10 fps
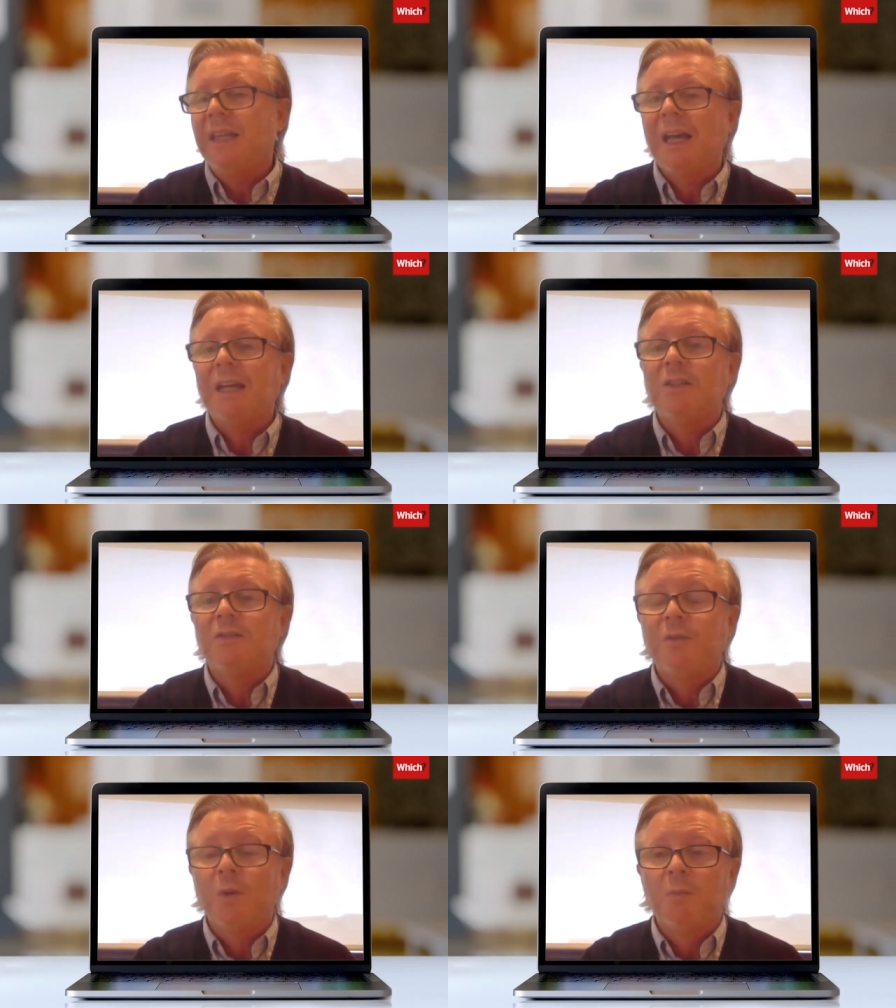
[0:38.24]
The
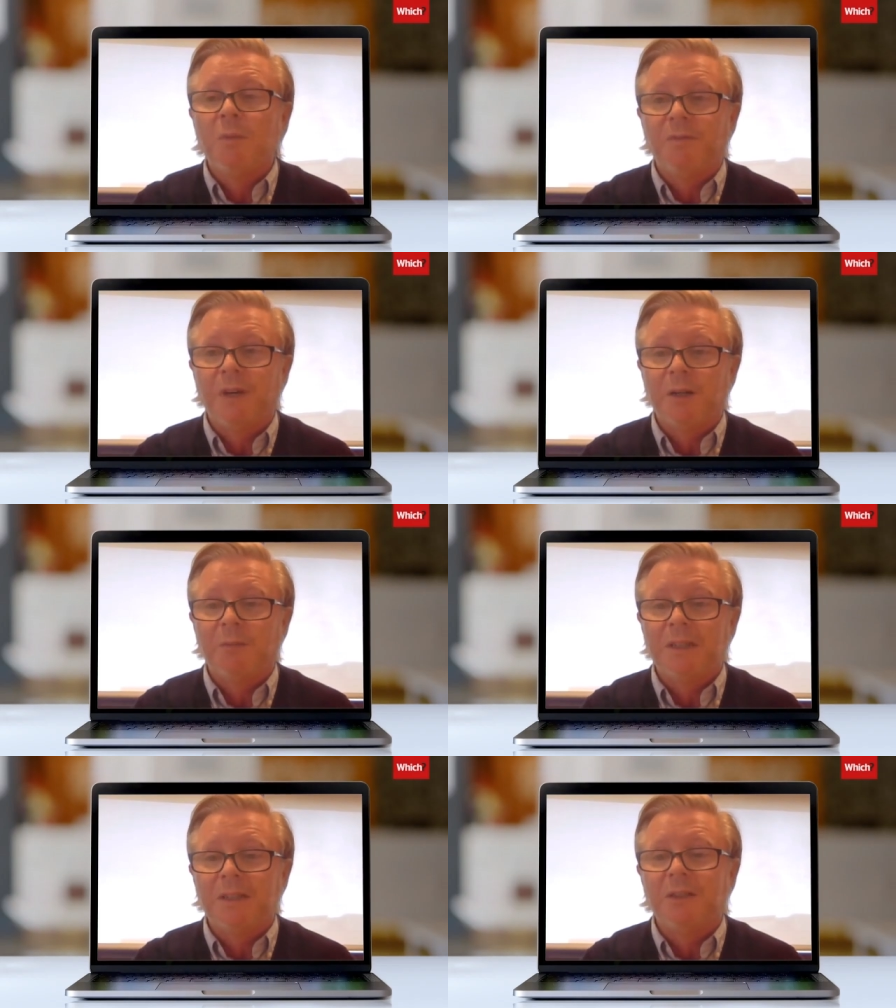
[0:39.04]
active form of
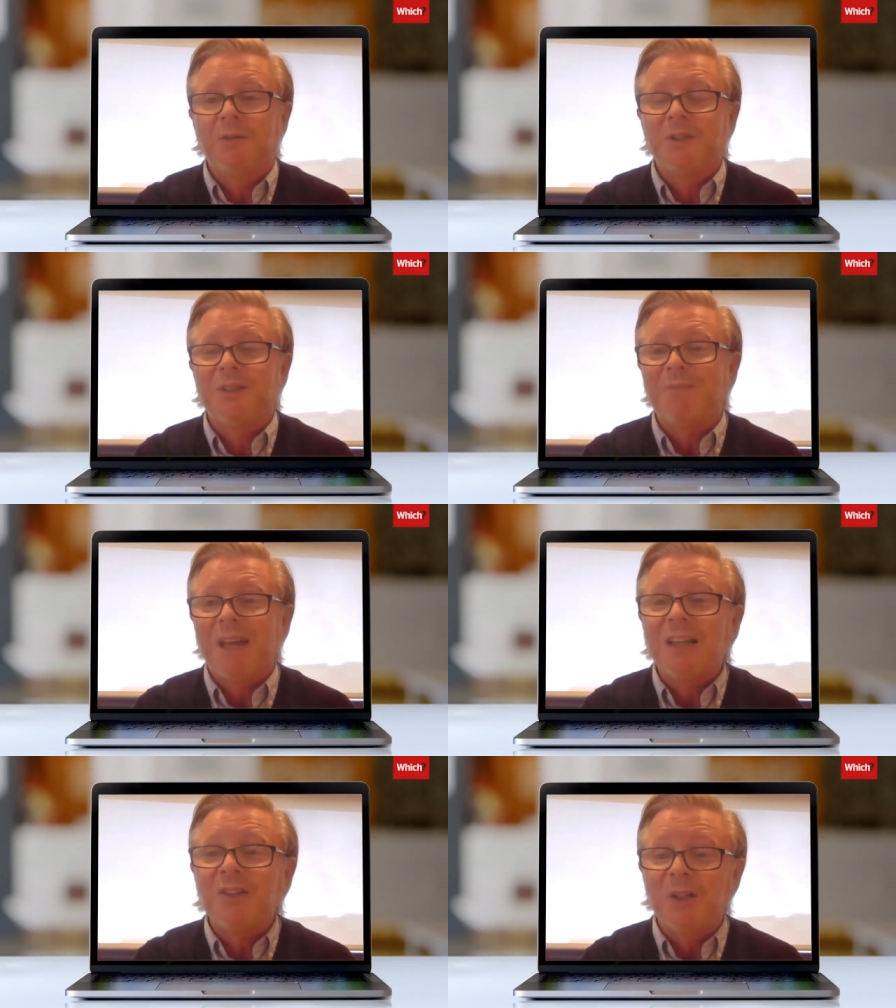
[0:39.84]
vitamin D, which is
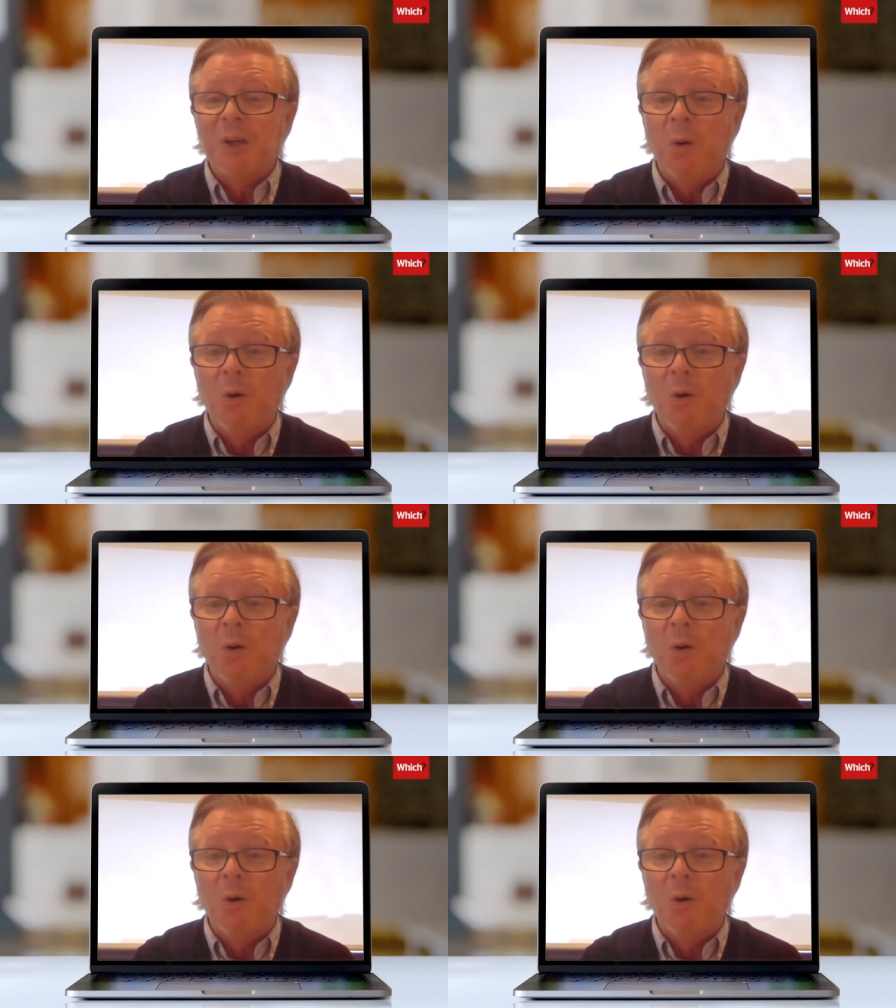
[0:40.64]
actually a